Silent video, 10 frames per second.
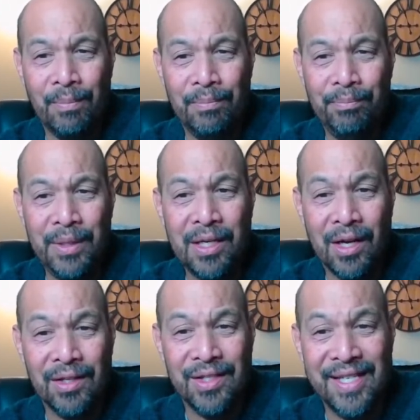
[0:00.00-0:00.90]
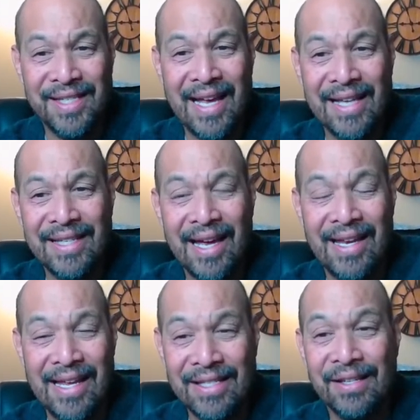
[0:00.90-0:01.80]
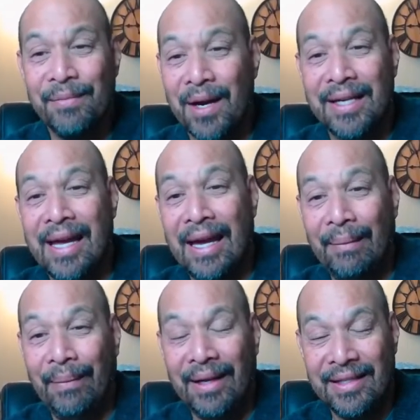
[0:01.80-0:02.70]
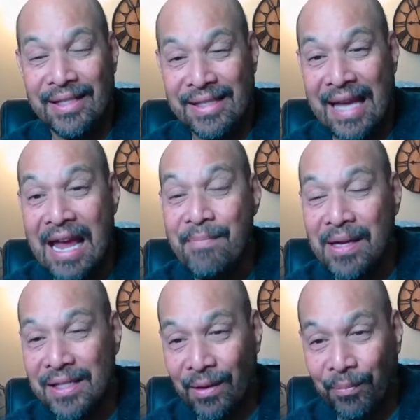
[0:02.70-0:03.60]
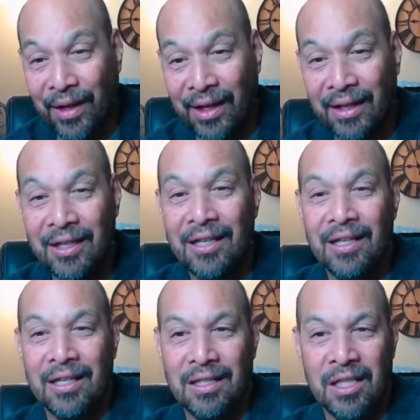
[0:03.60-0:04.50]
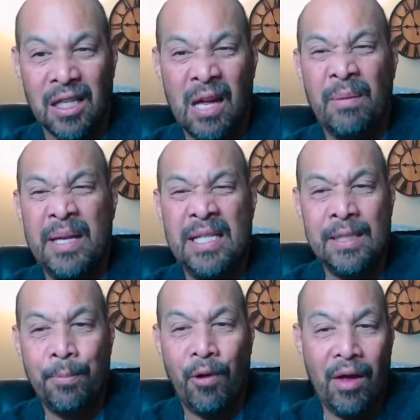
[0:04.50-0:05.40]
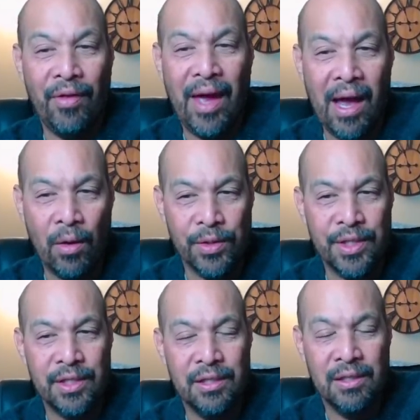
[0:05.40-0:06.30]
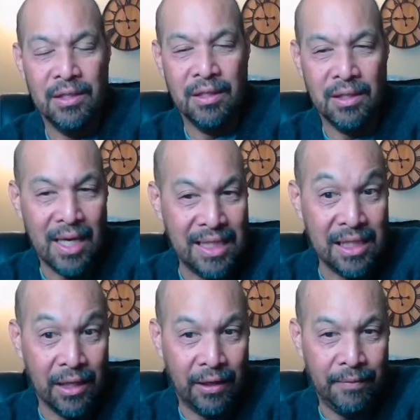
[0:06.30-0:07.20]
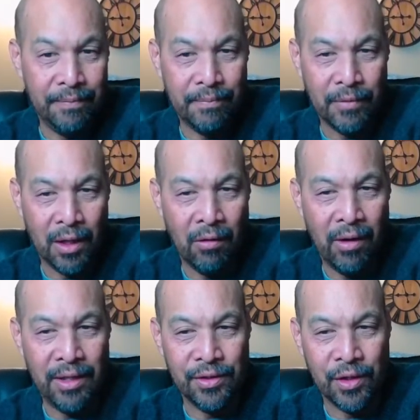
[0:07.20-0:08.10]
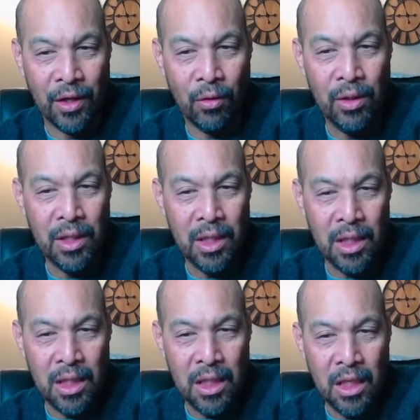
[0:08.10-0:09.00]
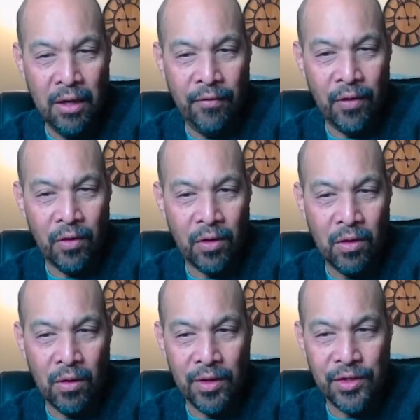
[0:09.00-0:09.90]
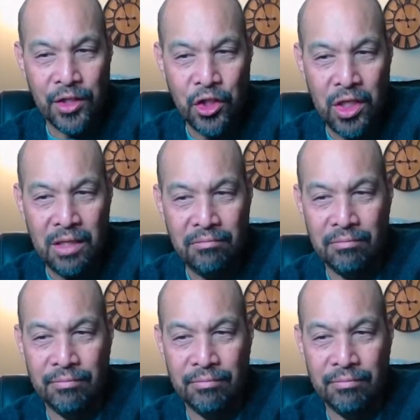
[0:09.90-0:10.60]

because this asset isn't my game. It just gave me something to let me zip around the house nicely. All right, so if you're gonna call this a cheat,